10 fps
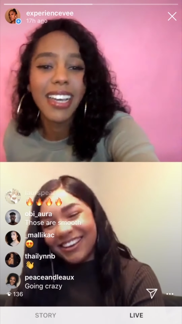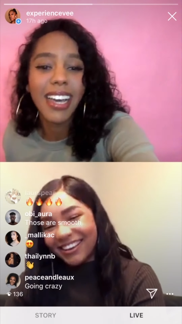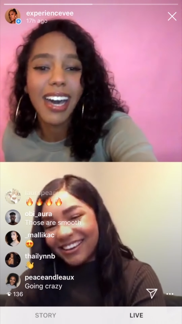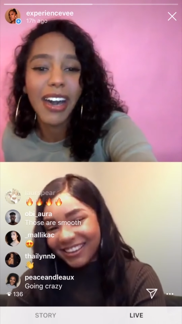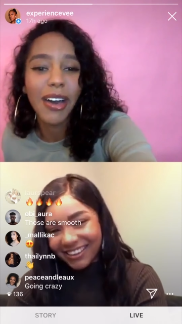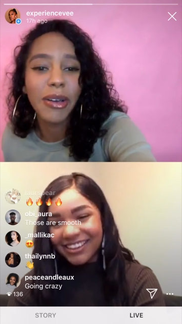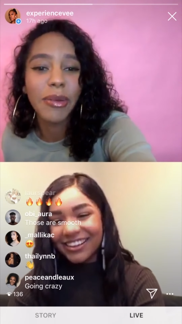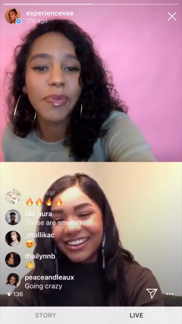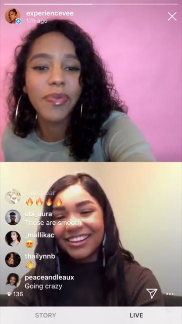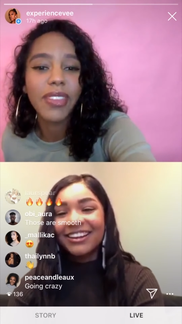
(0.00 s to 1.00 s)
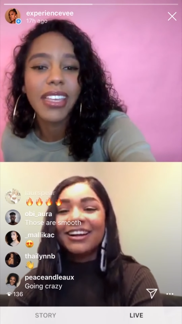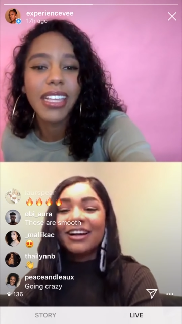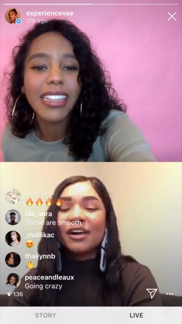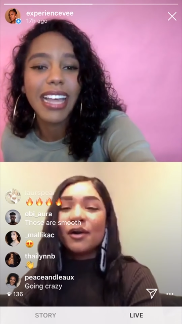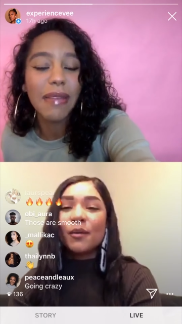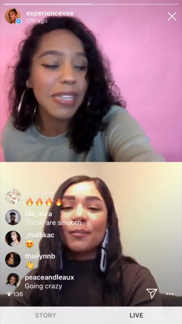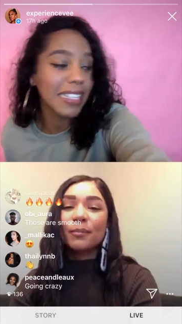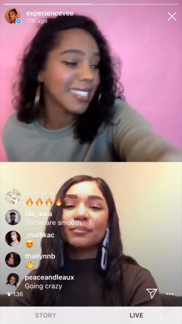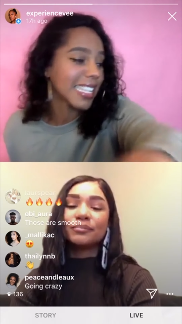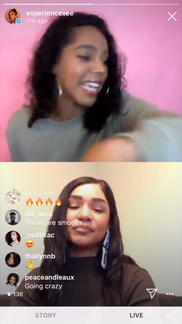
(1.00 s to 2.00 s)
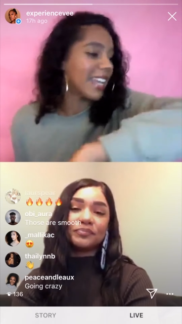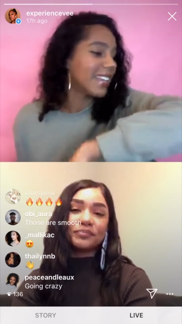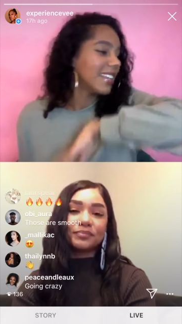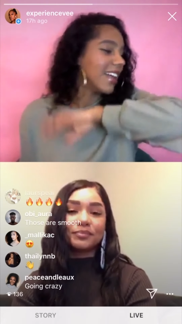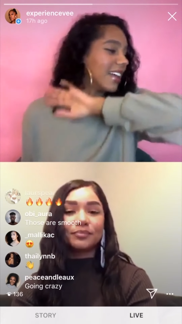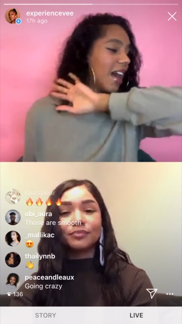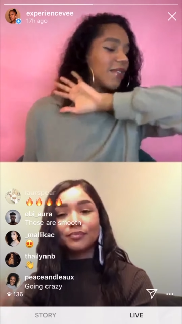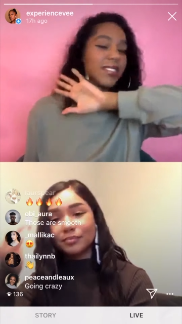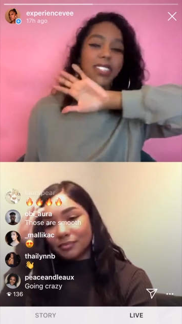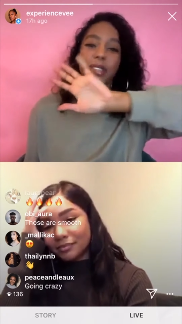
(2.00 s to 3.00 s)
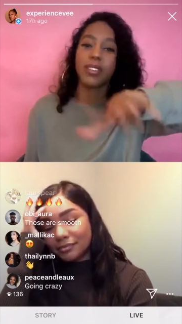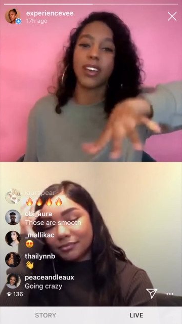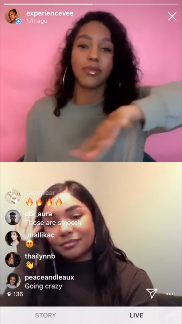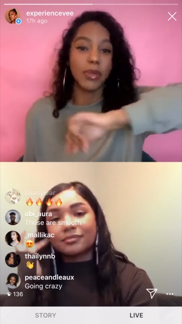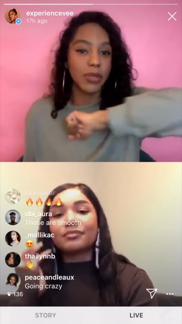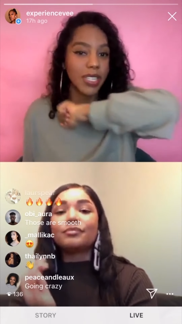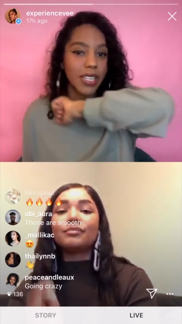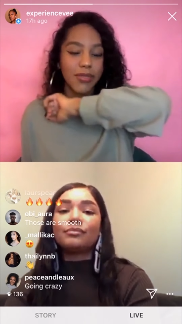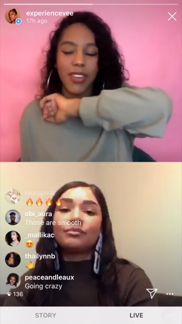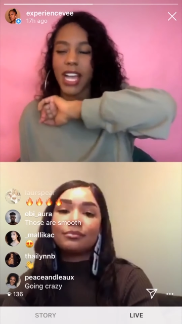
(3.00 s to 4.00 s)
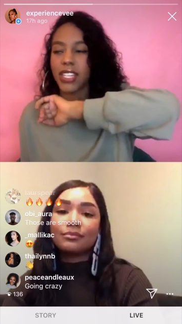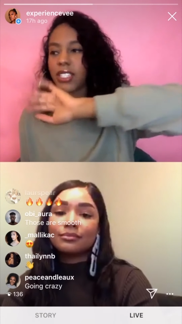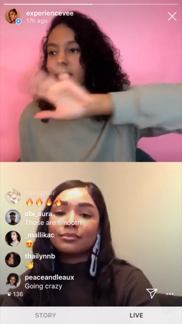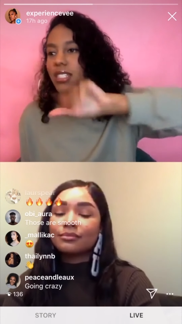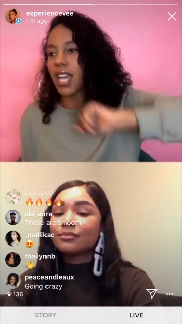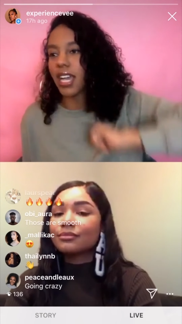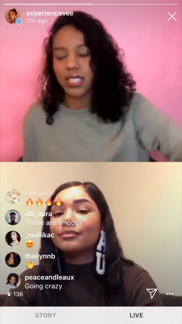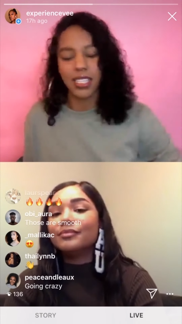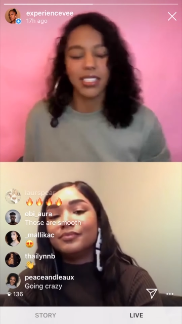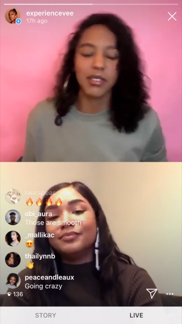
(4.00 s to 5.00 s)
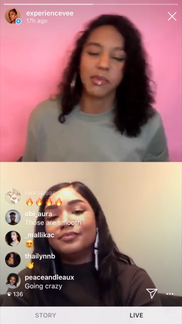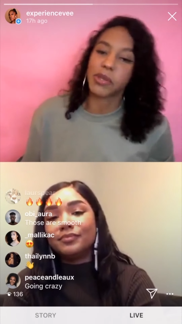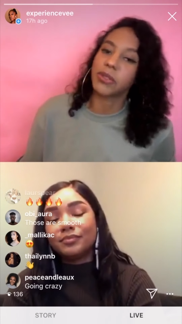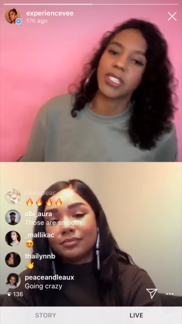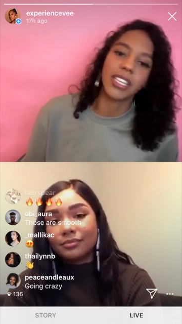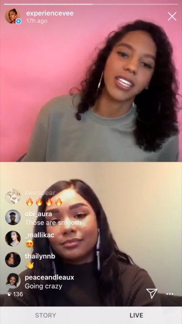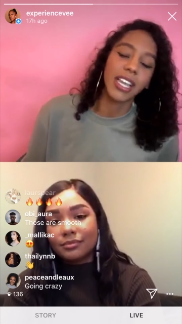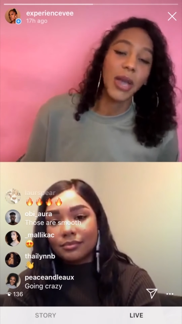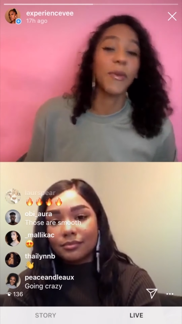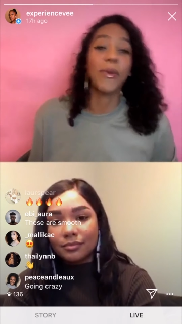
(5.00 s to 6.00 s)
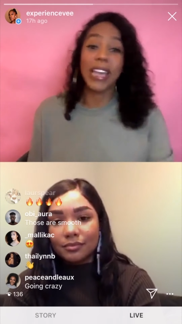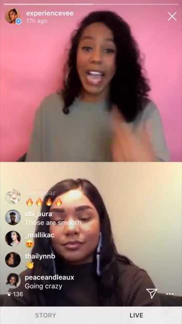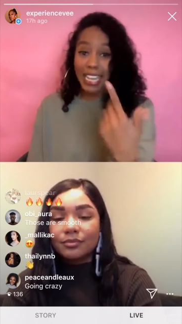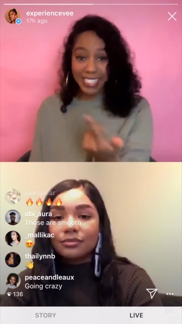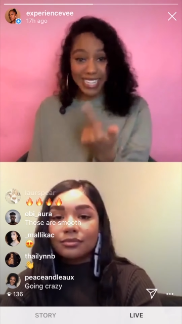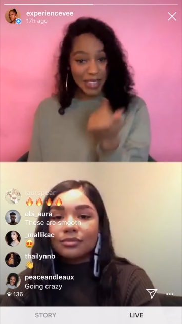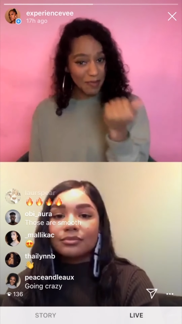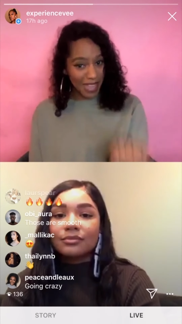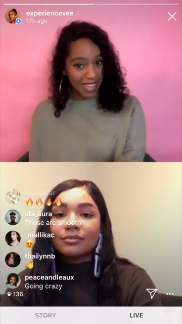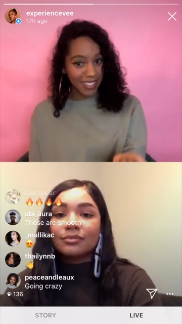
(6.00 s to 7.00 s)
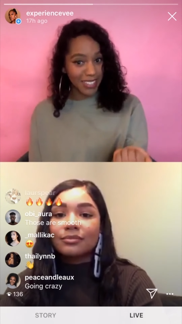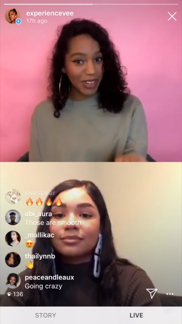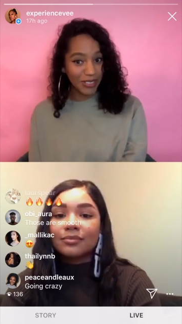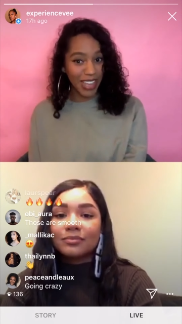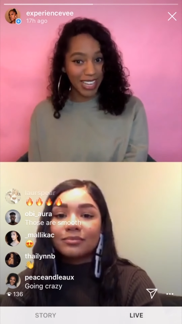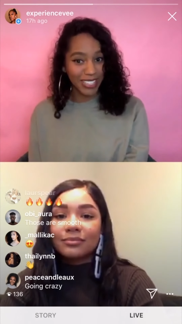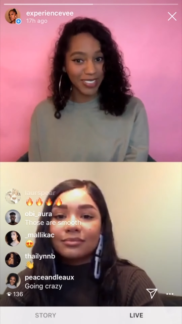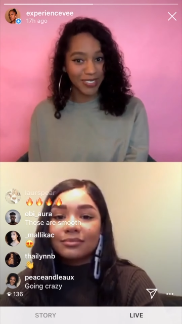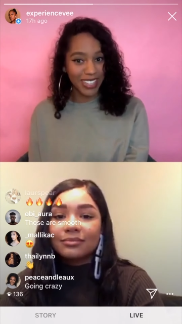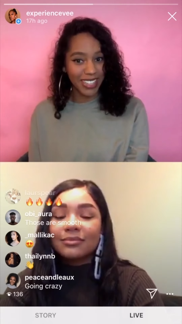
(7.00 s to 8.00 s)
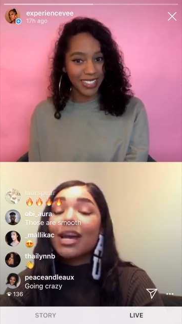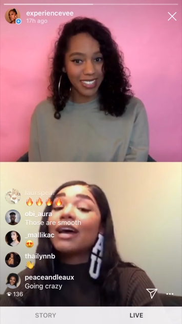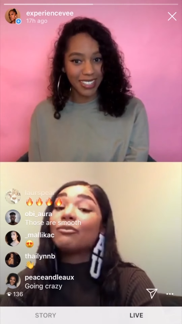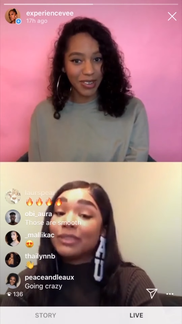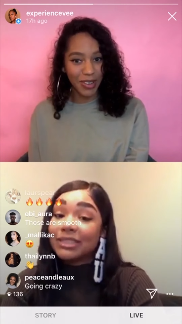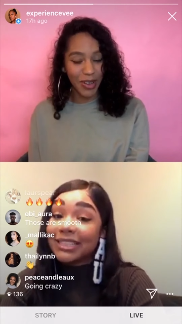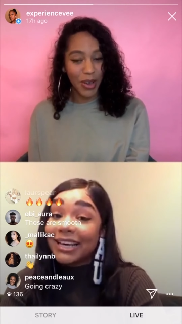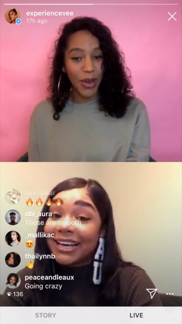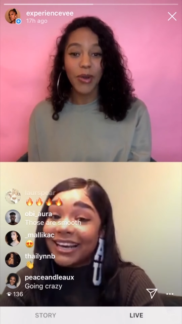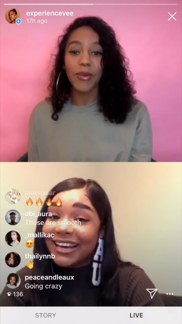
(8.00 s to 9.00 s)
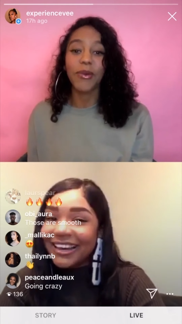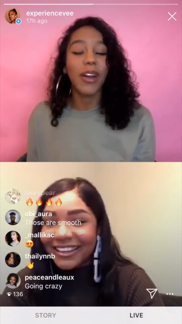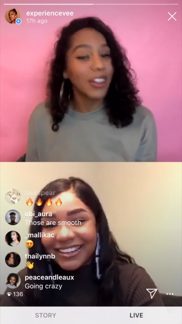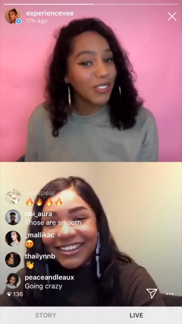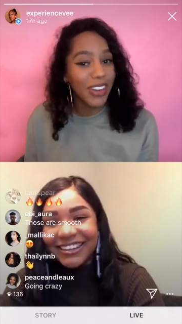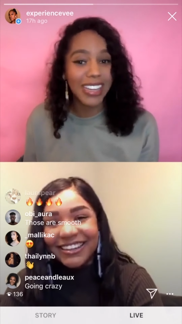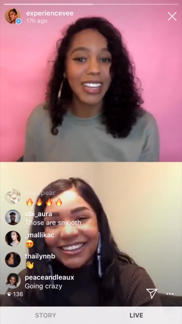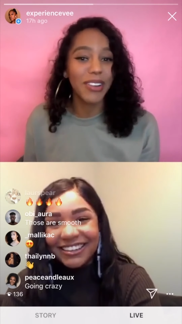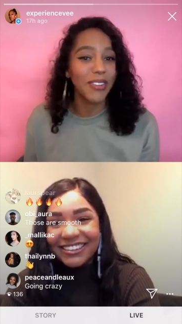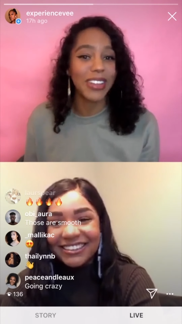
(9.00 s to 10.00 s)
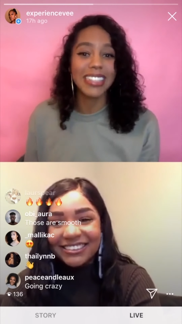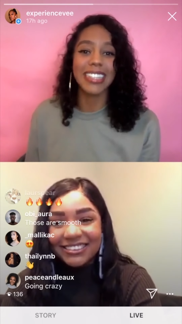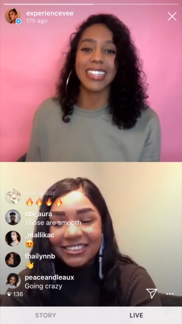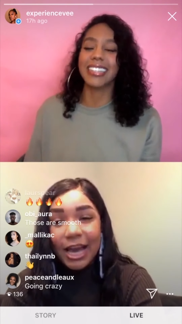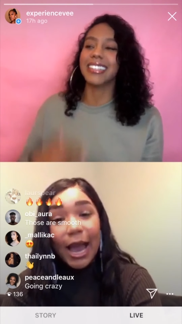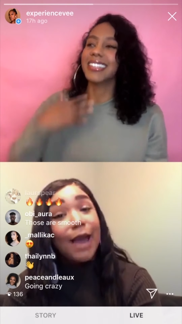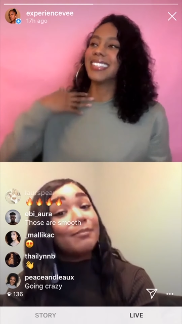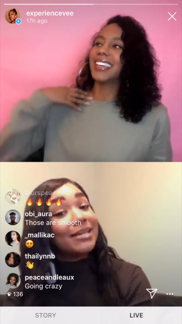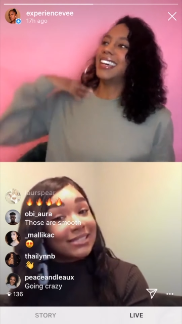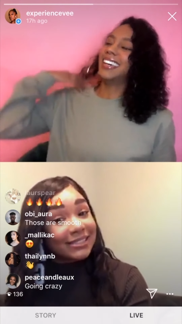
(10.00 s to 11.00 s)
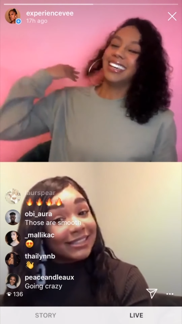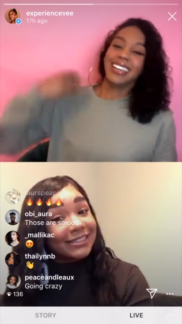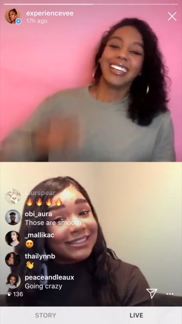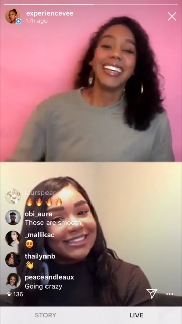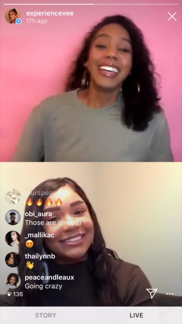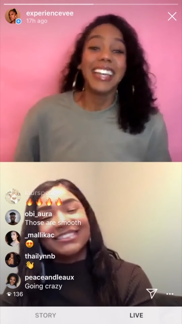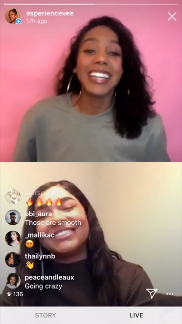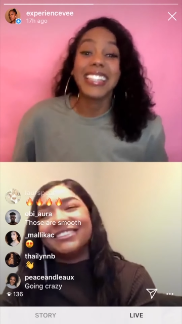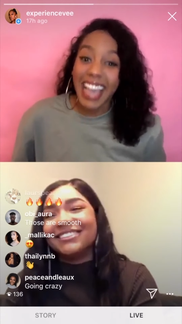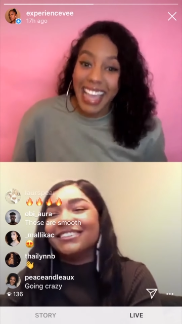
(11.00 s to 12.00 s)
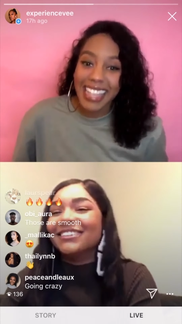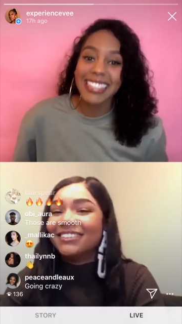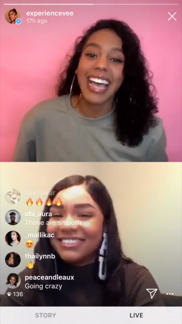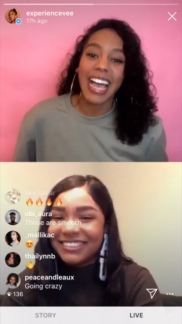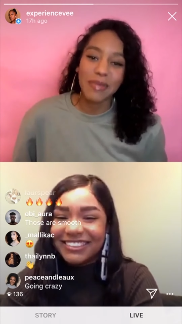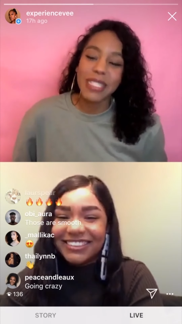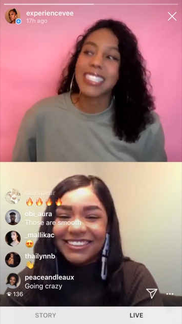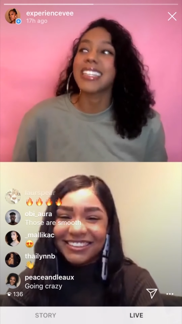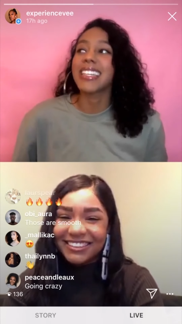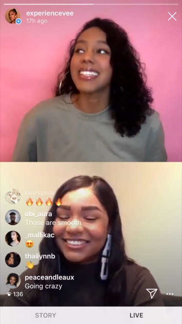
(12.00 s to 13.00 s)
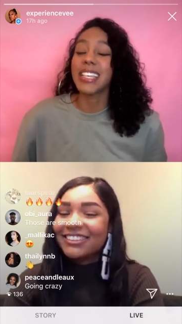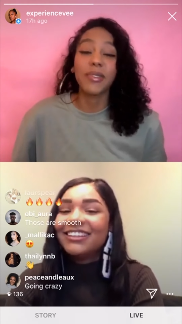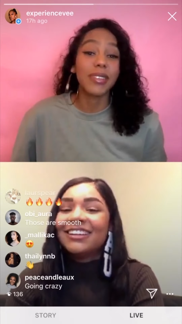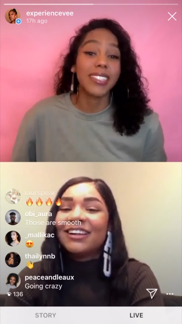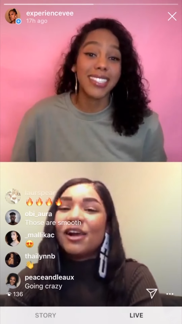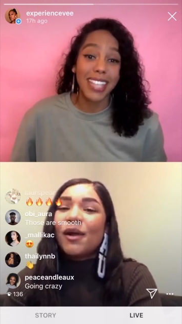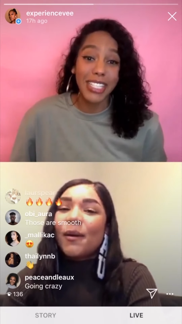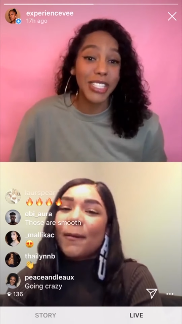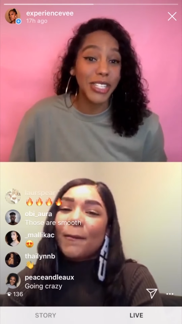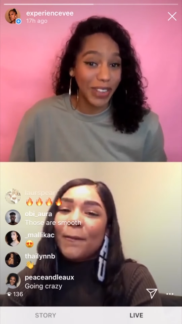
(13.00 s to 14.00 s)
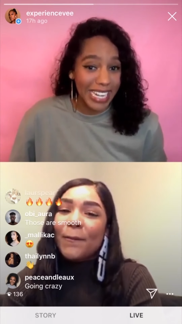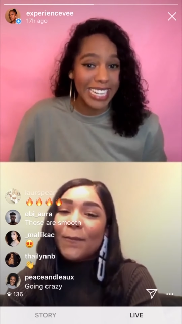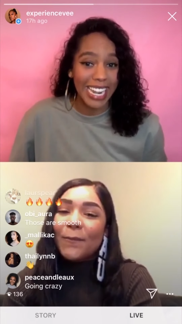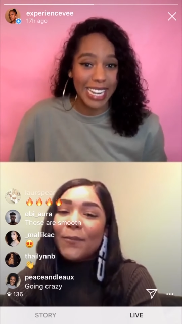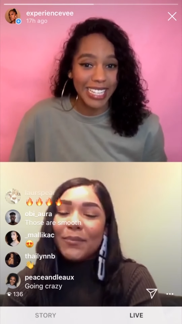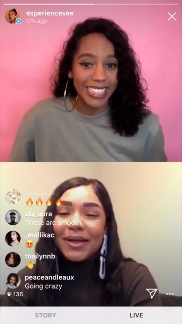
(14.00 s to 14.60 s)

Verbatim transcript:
Speaker 1: Um, that being said, obviously you love music. Fashion ties into music. We actually met during Fashion Week. We did. What a coincidence. At Miss Lily's. Yes, at Miss Lily's. It was such a great night.